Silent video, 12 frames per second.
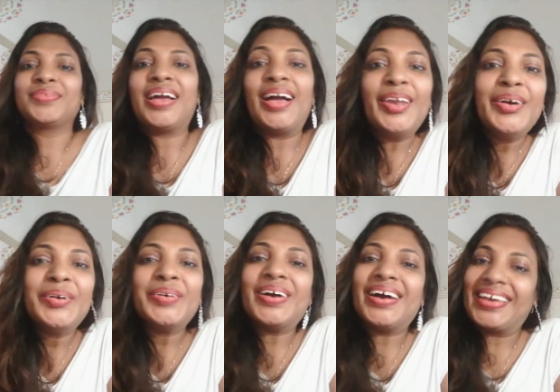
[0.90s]

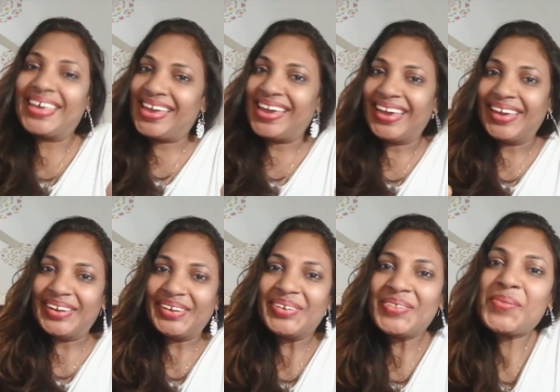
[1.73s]
Hello
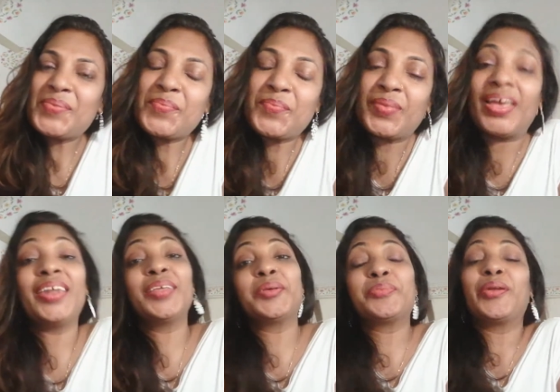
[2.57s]
again.
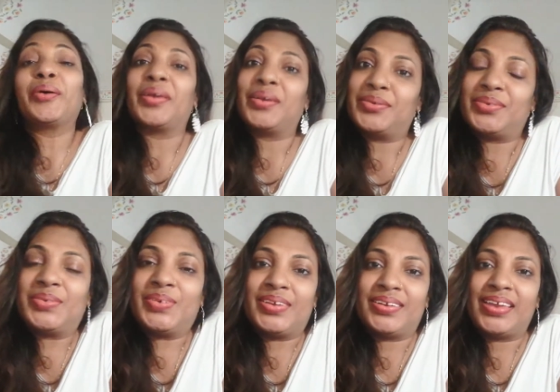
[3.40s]
Another blogging
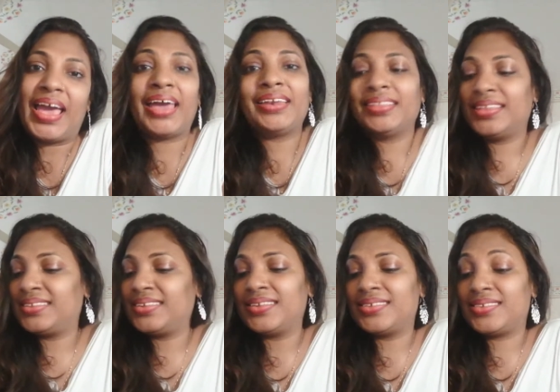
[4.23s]
question, and this
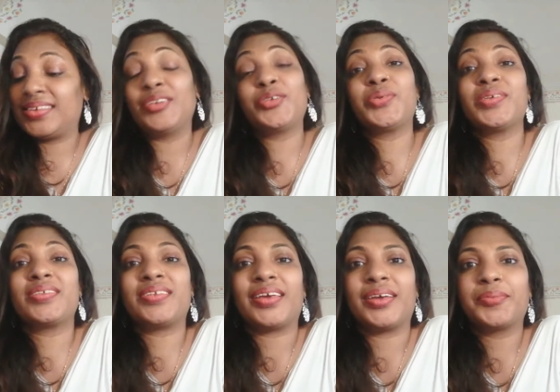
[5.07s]
is
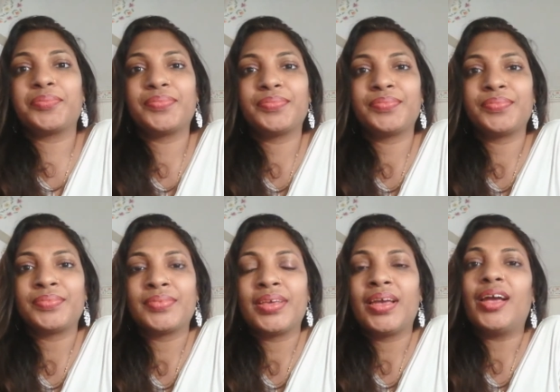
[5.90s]
interesting.
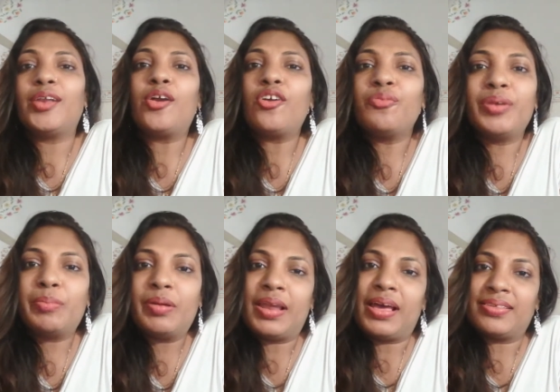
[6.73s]
A lot of
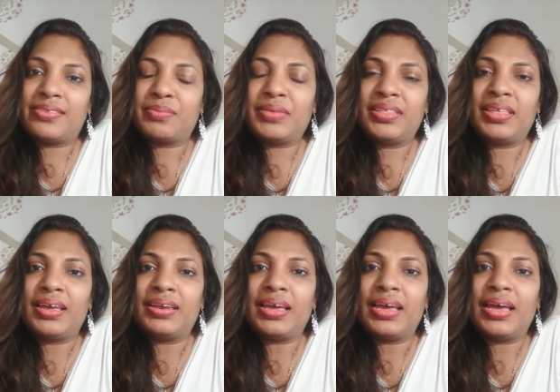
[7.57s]
people ask me that
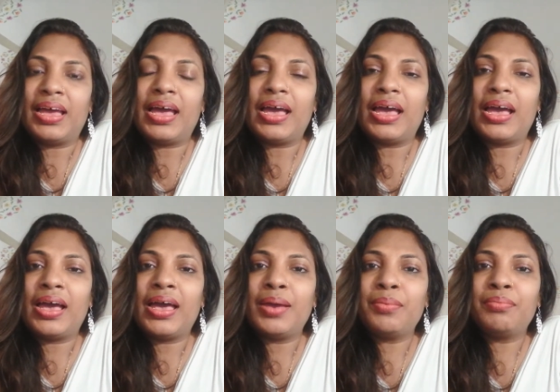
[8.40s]

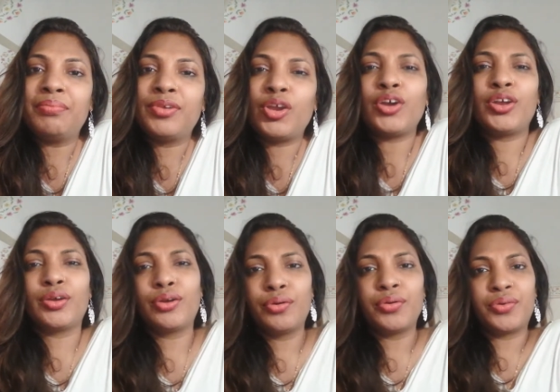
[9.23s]
I'm not a
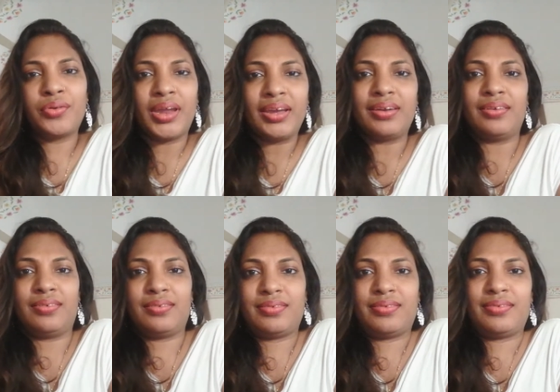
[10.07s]
good writer.
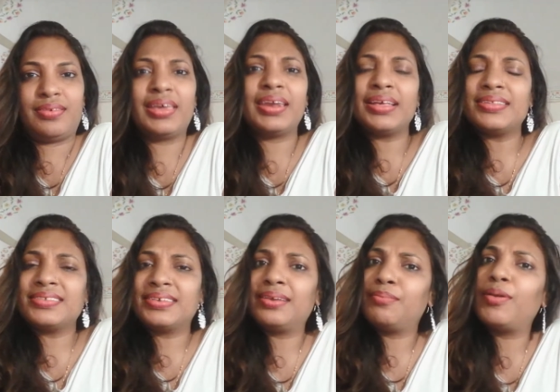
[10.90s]
Can I
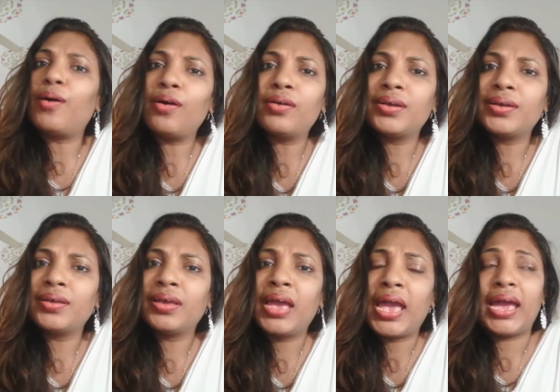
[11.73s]
still blog?
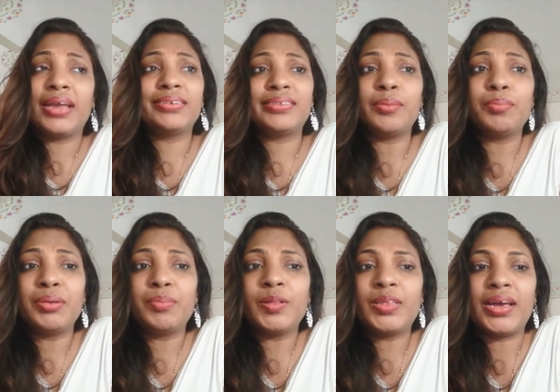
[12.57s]
And some
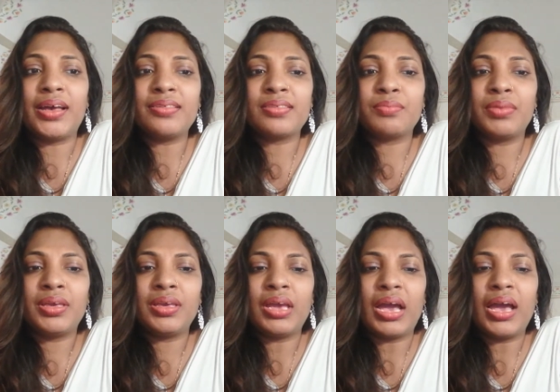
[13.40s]
people they ask
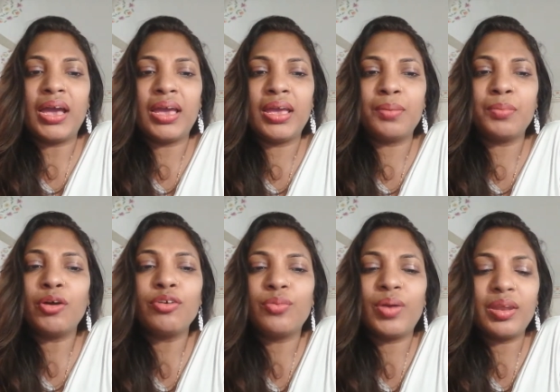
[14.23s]
me, I am
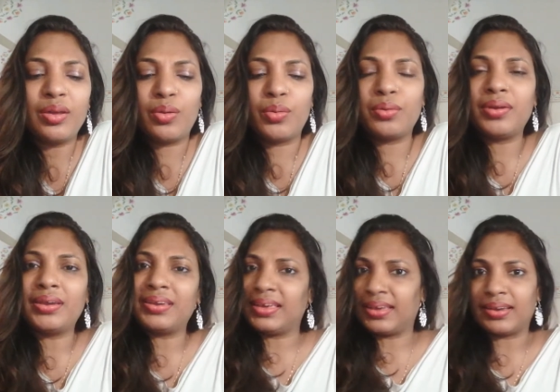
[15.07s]
not very good at
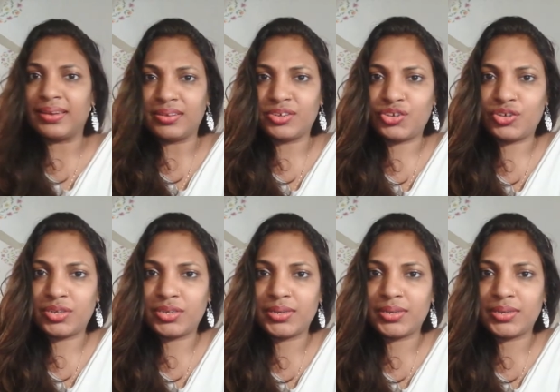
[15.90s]
English.